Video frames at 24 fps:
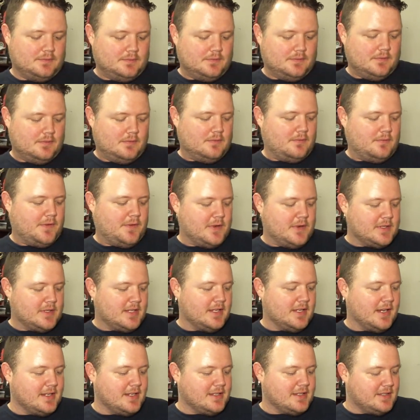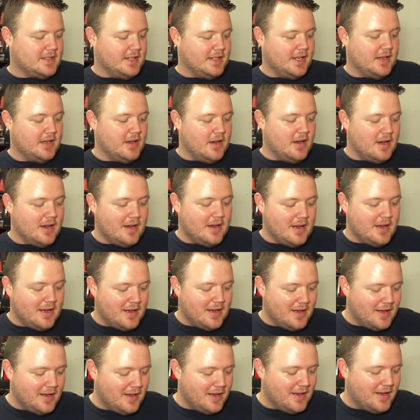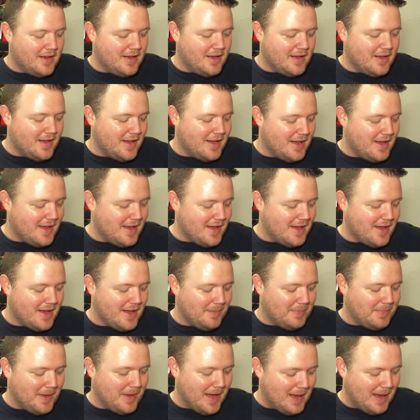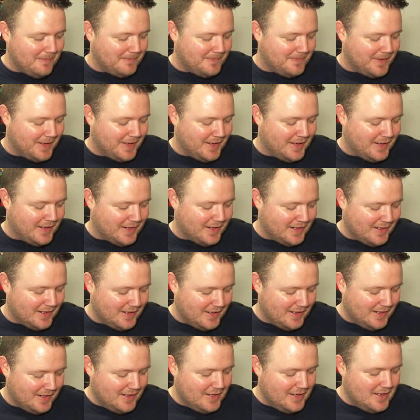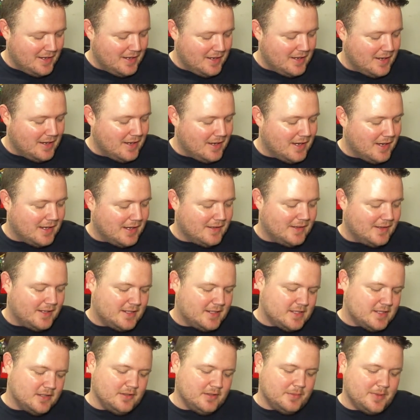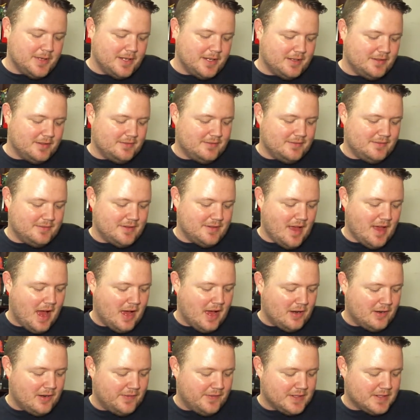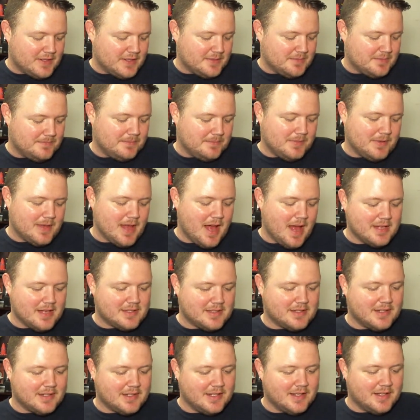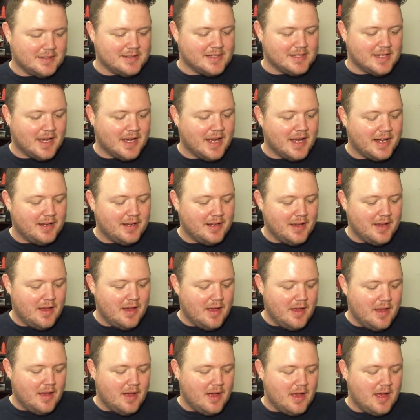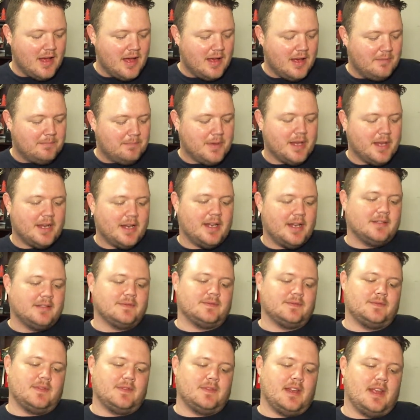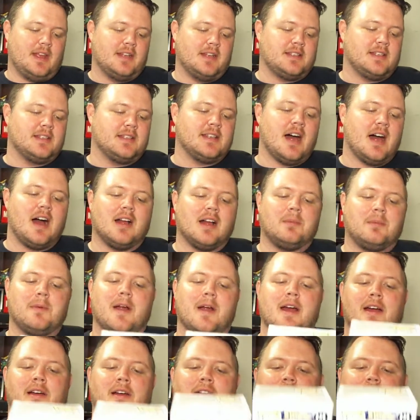First thing I see, a pop figure. It's a little bit out of its plastic inside, but it's a Doc Brown